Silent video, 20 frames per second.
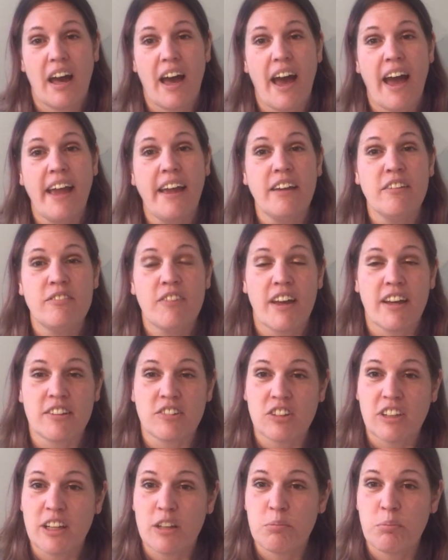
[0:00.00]
I have
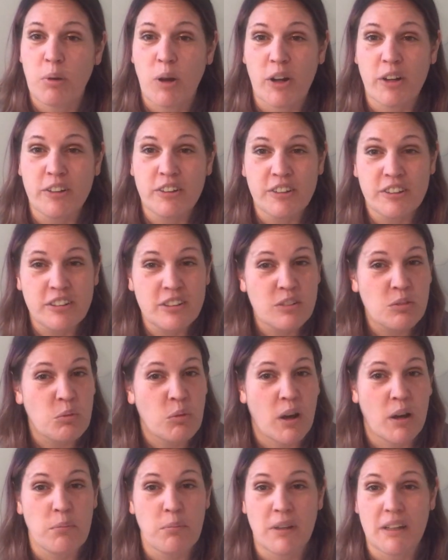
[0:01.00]
actually had partners
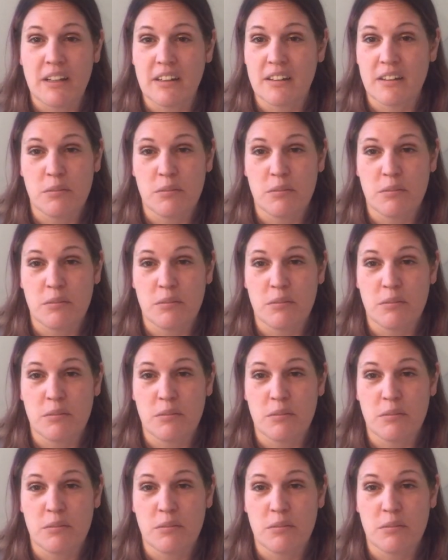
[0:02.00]
want me to